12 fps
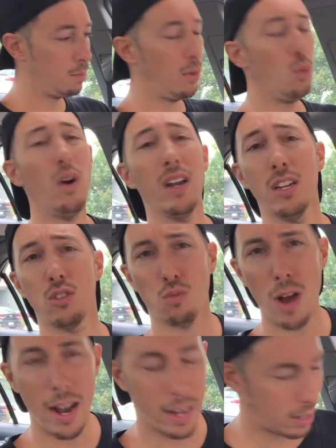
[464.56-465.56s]
But what is
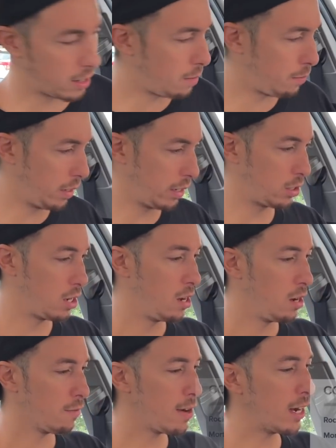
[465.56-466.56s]
Rocket Companies?
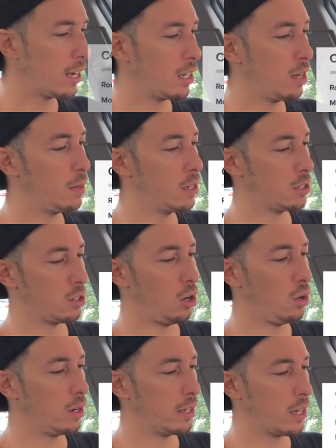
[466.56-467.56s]
Rocket Companies is a
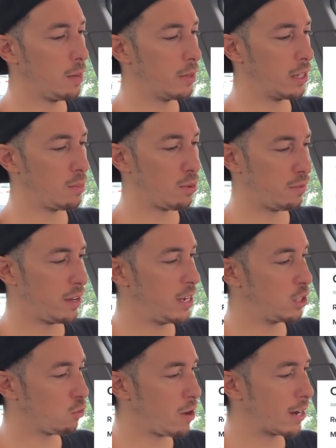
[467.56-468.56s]
holding company that
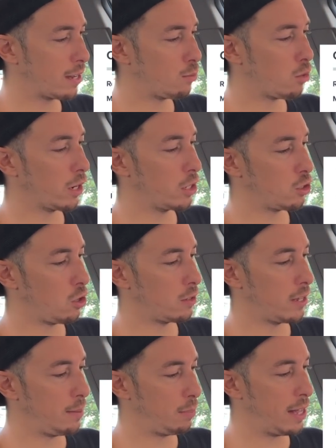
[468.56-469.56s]
provides Rocket Mortgage
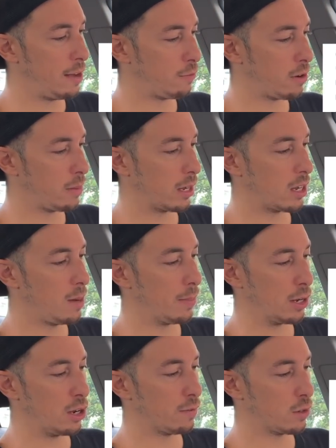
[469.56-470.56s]
online platform. The
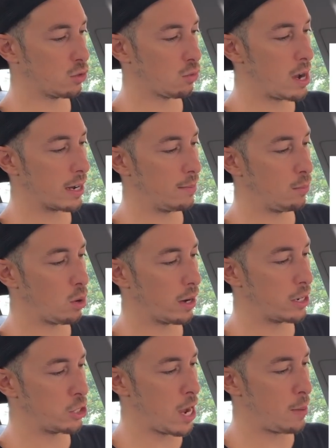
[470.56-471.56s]
company offers Rocket
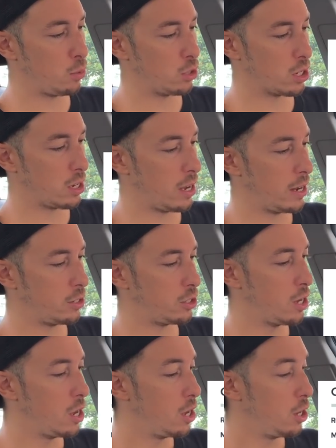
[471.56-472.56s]
Mortgage app, which clients
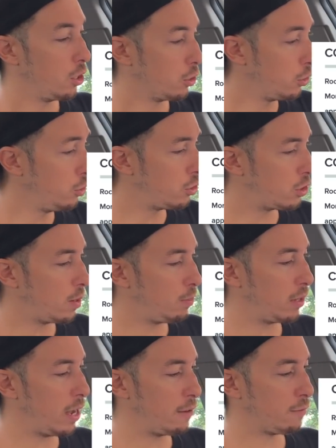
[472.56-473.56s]
use to
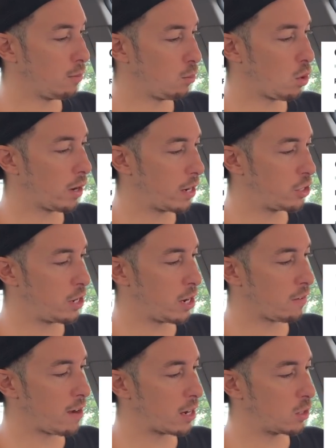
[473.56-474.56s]
apply for mortgage,
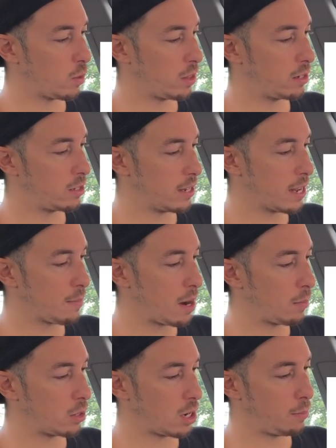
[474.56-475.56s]
interact with its team
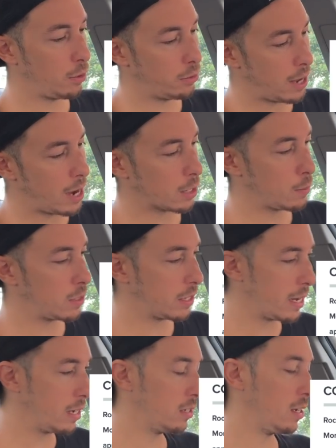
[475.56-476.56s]
members, upload documents,
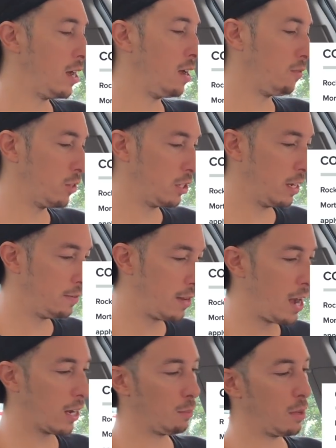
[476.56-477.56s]
e-sign, receive
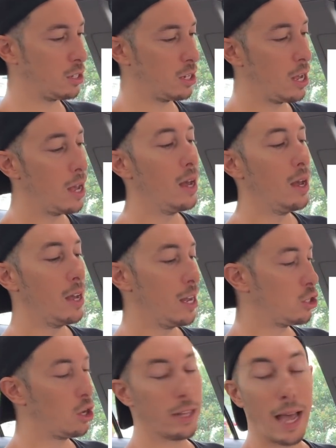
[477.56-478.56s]
documents.
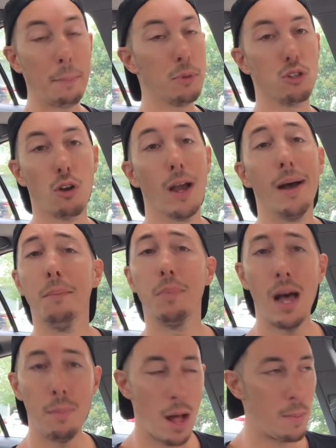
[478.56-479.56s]
It's on the Apple Store.
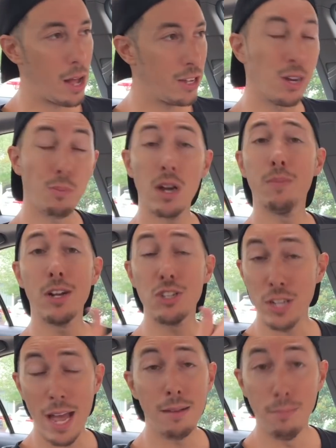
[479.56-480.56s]
Blah, blah, blah. You can pretty much
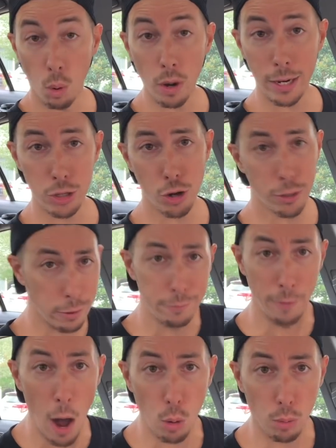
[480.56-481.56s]
get a mortgage on your
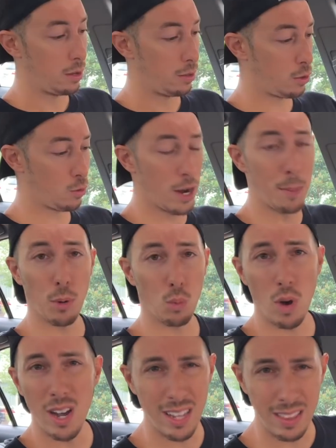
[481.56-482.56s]
phone. They're
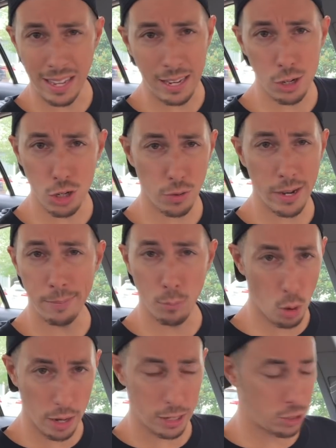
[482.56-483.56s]
#1 in the industry in
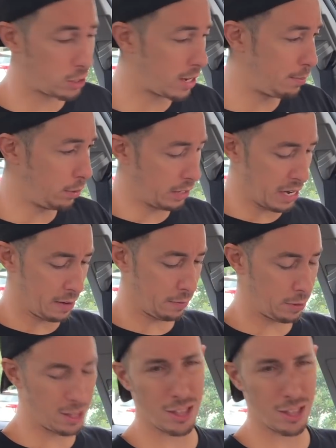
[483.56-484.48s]
mortgages, I believe.